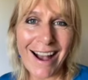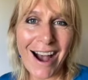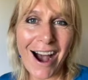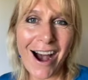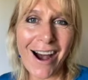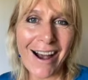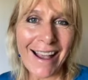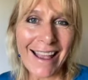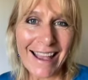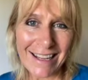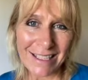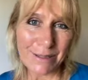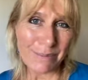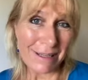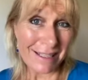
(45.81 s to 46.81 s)
I had
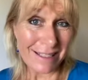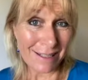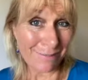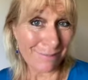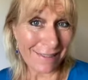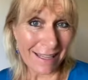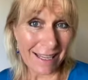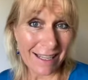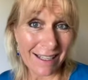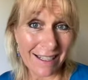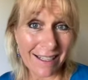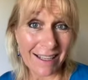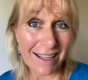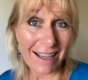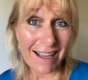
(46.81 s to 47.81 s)
to be something
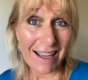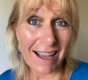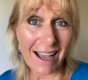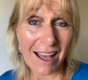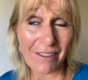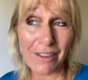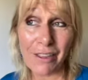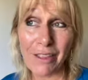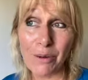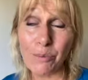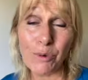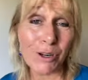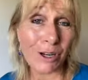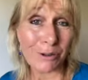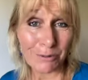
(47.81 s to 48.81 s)
other than
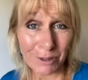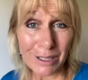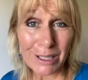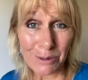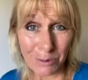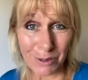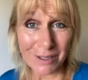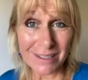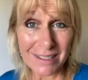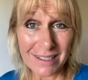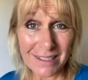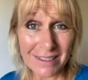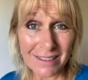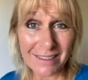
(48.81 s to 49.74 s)
what I really was